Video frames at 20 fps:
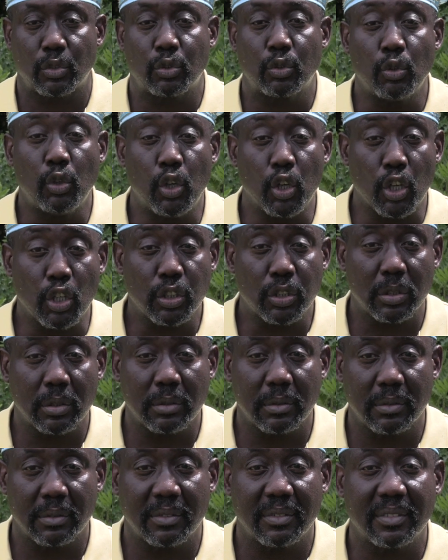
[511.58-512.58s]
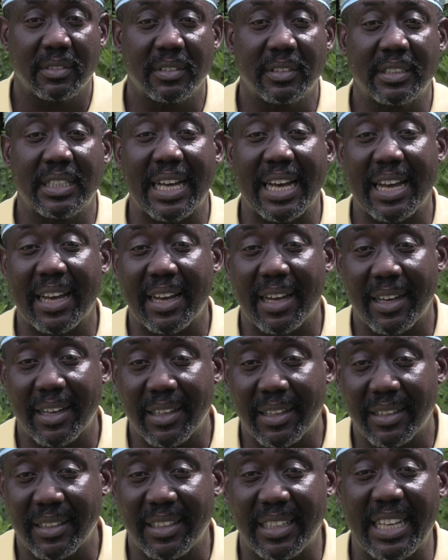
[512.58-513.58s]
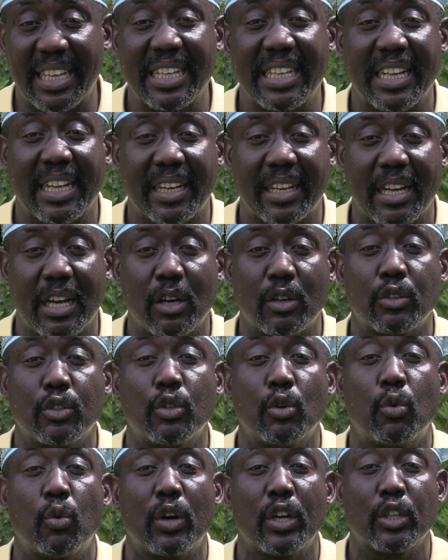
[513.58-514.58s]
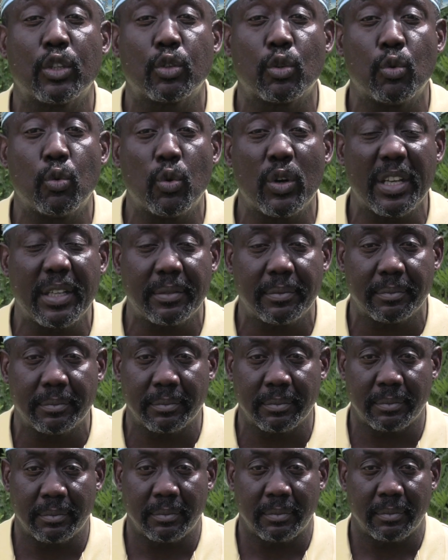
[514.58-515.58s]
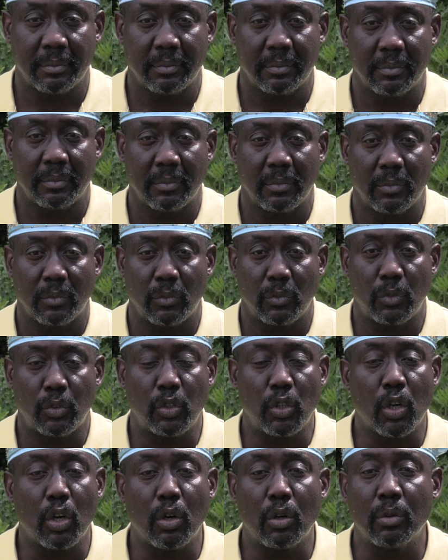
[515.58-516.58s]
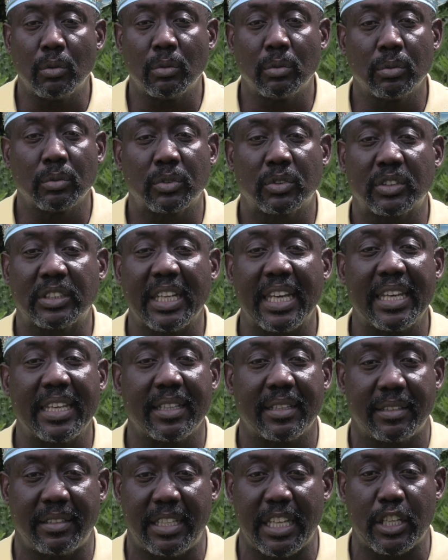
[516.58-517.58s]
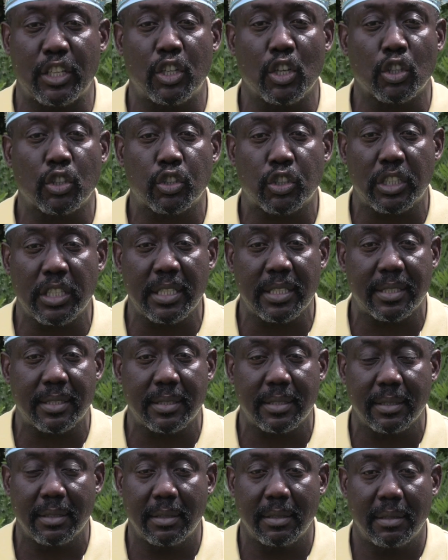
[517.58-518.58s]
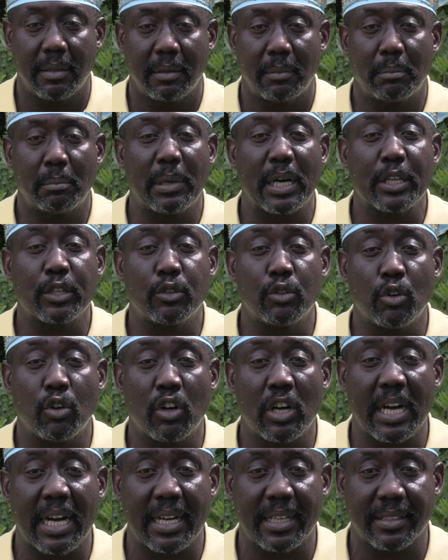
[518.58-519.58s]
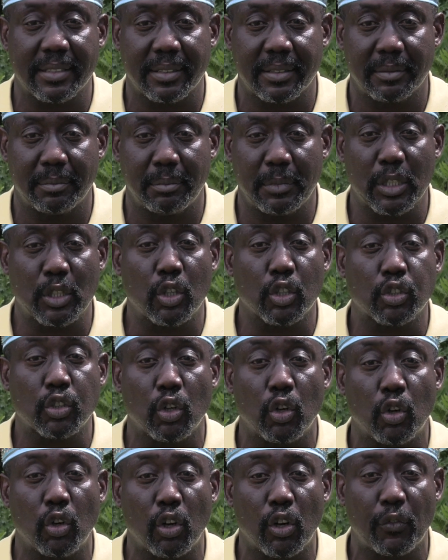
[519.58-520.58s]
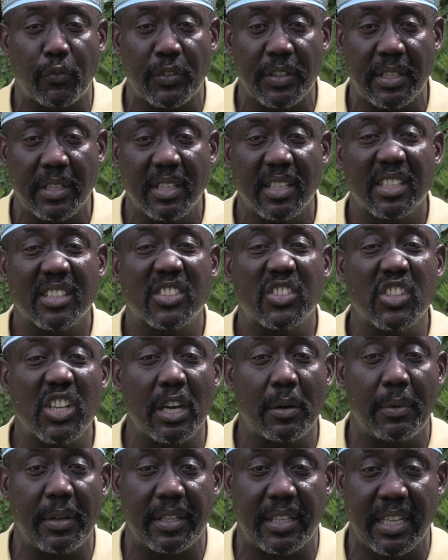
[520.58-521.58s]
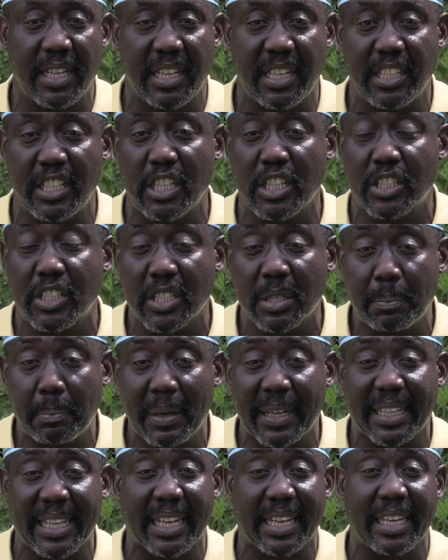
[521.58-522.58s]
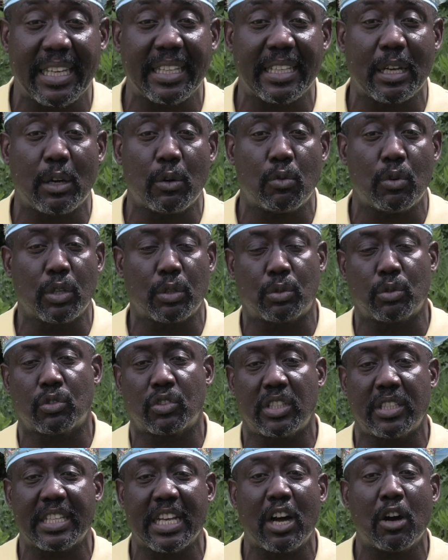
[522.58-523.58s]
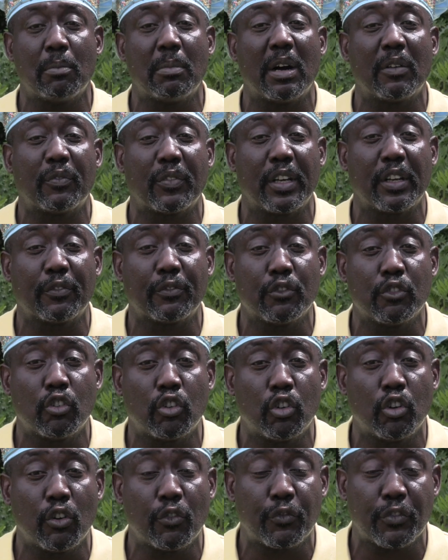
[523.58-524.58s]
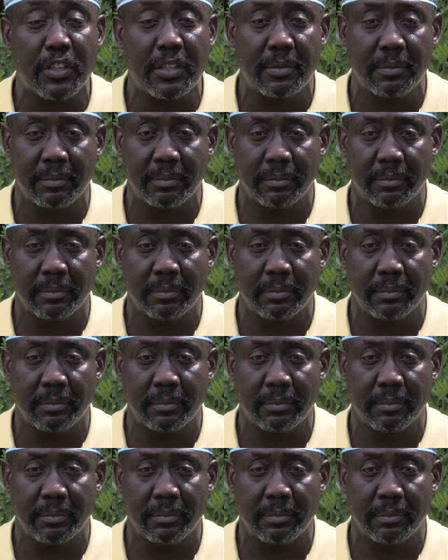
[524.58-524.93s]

to lose that later around you're going to win. Don't take the justice by your own hands because Olofi see everything. In this patakin that I want to see now, Mafelefun Olofi,